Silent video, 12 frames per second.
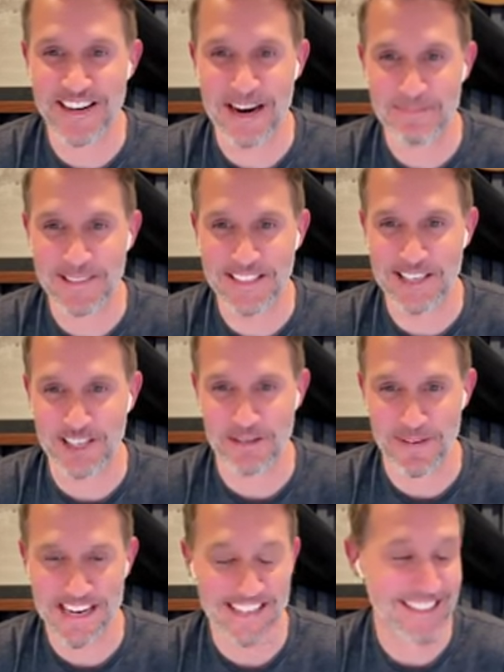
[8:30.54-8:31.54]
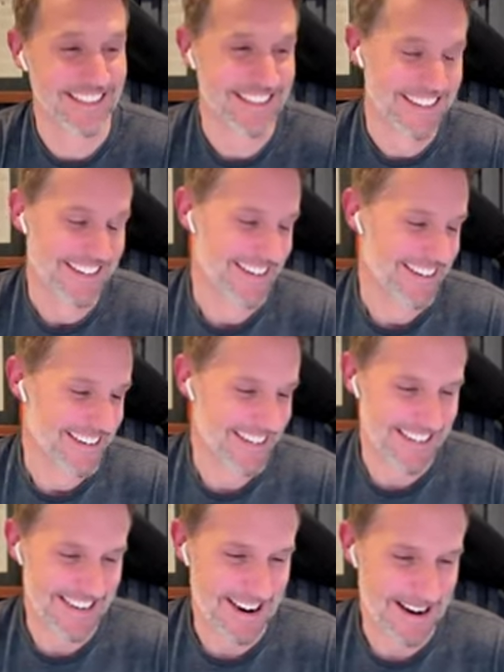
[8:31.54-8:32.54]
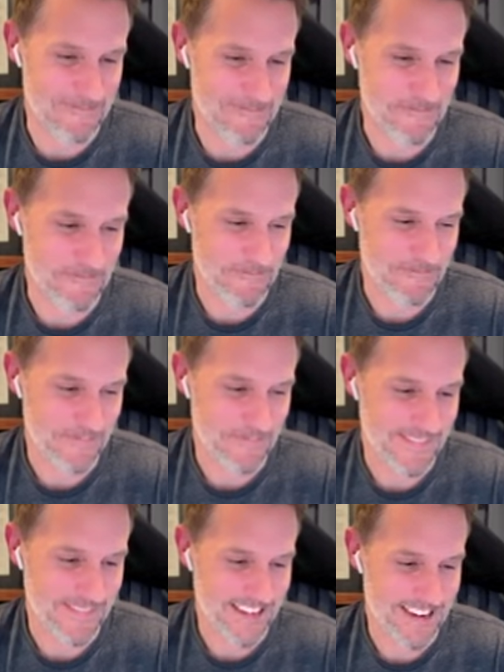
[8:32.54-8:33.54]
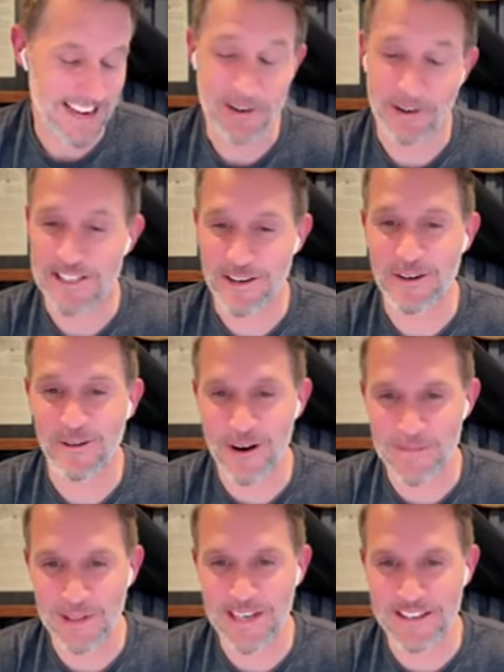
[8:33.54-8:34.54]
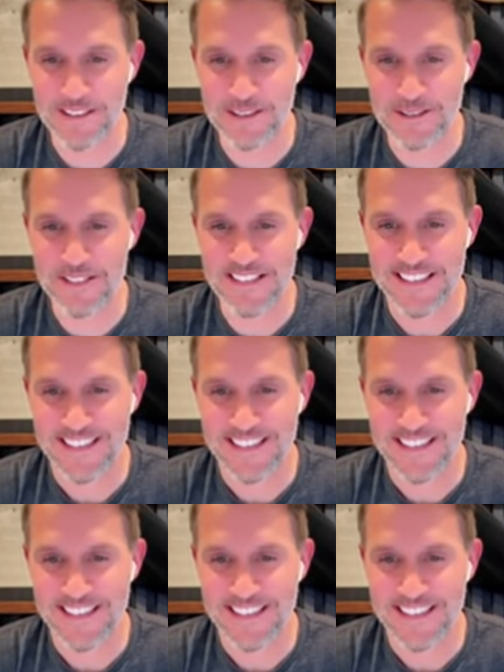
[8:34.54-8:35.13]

competition, man. Like um, it. Anyway, so I grew up playing those